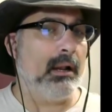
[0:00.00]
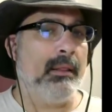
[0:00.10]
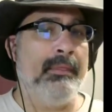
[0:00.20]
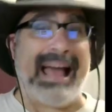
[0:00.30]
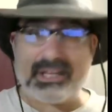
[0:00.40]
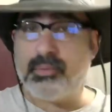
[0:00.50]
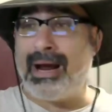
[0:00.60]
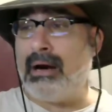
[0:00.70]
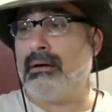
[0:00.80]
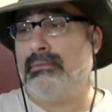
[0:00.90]
that's
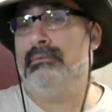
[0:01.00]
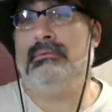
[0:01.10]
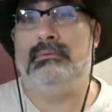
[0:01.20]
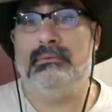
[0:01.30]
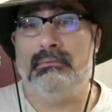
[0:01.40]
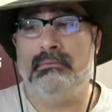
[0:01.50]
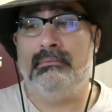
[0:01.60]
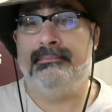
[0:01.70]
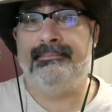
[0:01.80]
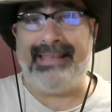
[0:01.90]
where
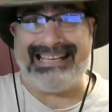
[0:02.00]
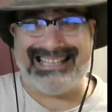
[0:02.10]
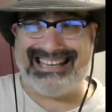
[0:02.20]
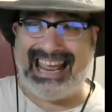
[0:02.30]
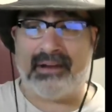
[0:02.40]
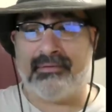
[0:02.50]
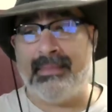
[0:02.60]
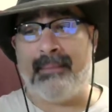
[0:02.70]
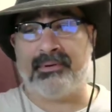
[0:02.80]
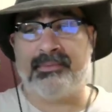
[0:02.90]
things stand from
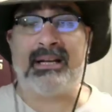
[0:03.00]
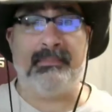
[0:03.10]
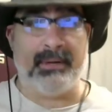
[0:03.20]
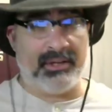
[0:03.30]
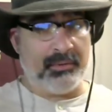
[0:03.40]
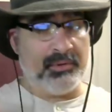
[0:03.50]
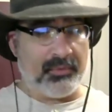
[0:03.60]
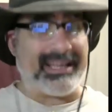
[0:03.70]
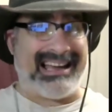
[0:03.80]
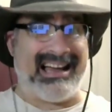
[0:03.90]
that perspective. But it's
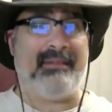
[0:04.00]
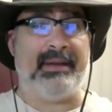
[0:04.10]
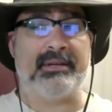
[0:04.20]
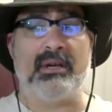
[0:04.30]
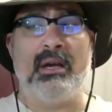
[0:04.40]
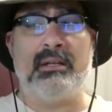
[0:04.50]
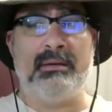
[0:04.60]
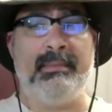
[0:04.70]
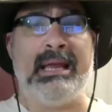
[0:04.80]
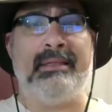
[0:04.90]
really obvious to
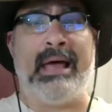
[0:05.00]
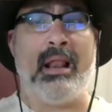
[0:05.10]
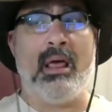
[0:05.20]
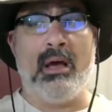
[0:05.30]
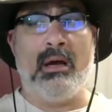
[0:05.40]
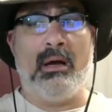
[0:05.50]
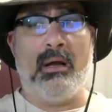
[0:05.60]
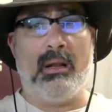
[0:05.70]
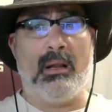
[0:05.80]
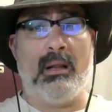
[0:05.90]
me that
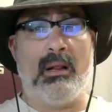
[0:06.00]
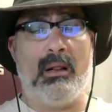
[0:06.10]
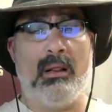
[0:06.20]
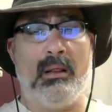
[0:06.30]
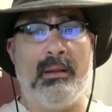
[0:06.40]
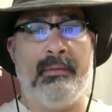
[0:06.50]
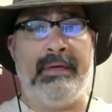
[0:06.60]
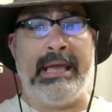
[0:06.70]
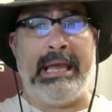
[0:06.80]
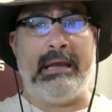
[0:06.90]

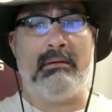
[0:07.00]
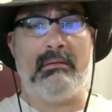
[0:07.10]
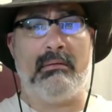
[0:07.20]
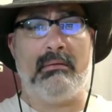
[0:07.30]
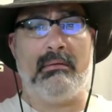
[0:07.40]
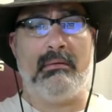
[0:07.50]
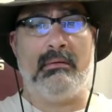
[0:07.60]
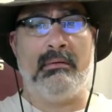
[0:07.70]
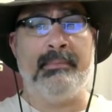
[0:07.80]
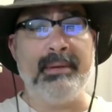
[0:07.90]
the
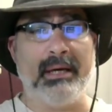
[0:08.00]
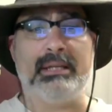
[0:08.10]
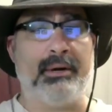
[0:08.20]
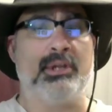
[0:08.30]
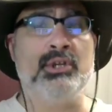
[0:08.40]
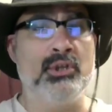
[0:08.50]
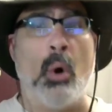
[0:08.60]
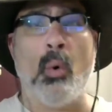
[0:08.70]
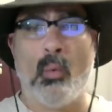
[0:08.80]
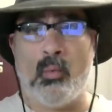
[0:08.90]
militaries
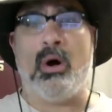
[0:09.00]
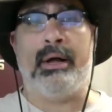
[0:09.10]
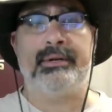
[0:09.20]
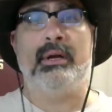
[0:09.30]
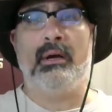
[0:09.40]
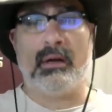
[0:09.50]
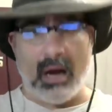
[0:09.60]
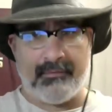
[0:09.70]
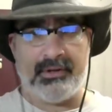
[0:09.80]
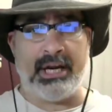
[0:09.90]
don't want
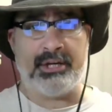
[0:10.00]
confrontation